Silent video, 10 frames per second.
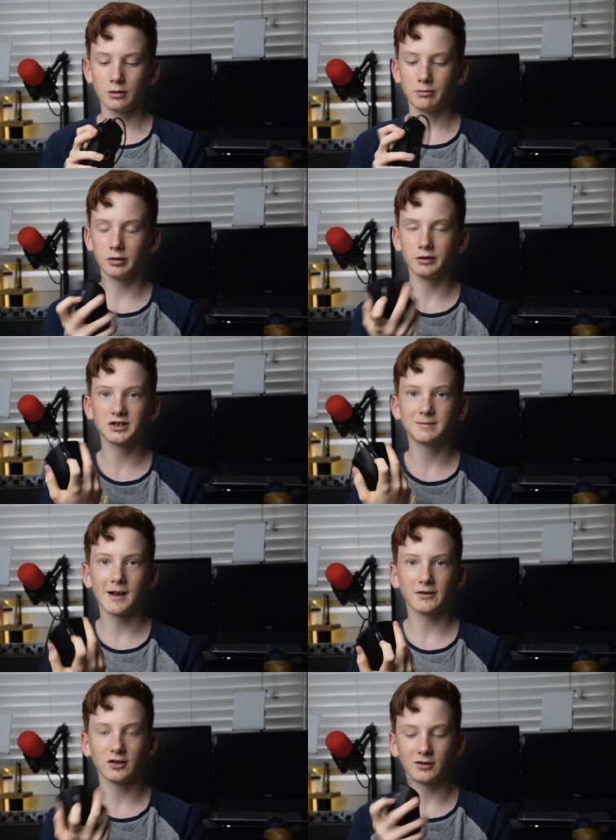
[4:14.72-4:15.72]
but on this
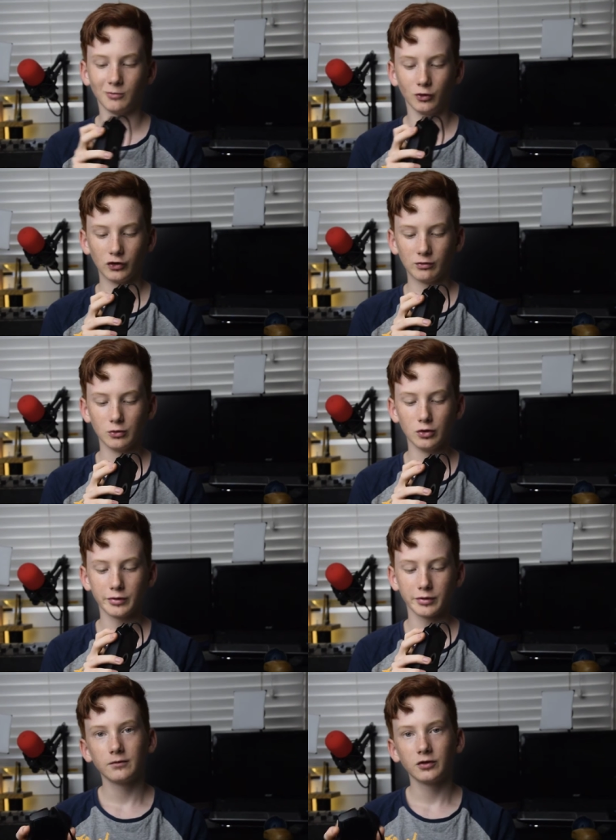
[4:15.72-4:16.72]
mouse it's more smooth.
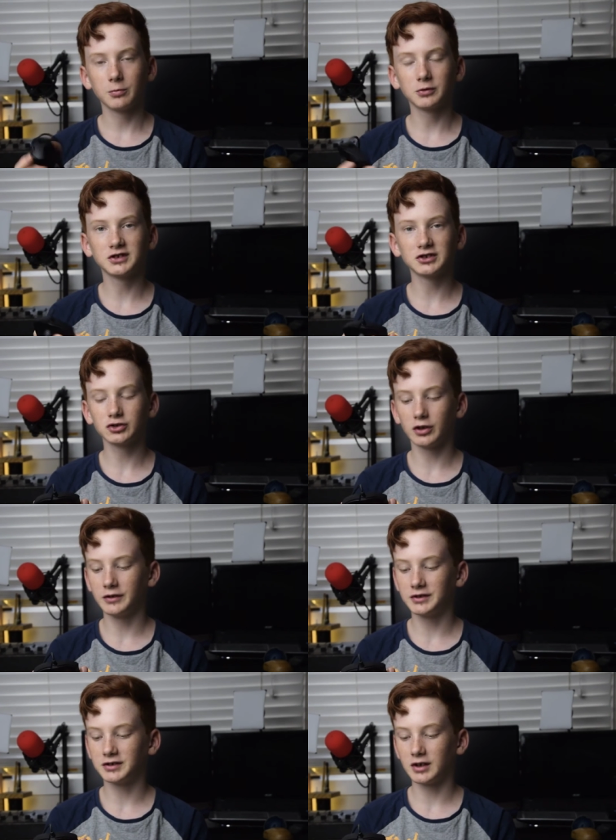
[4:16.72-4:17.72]
The precision on
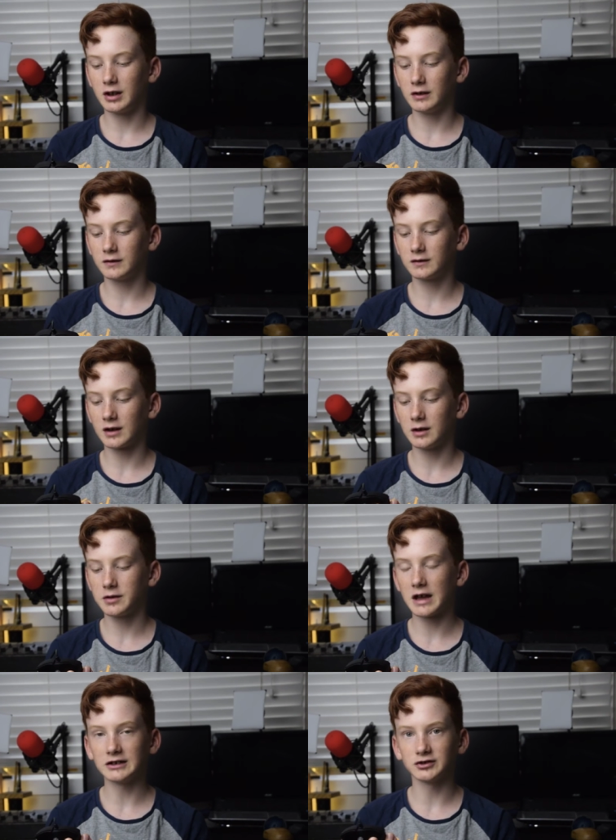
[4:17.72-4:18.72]
this is
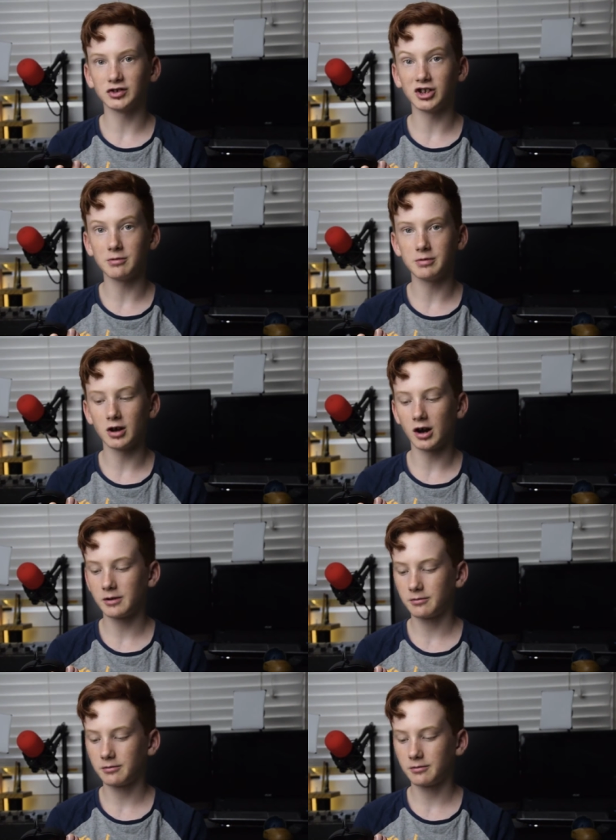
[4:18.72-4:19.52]
10,000 dpi.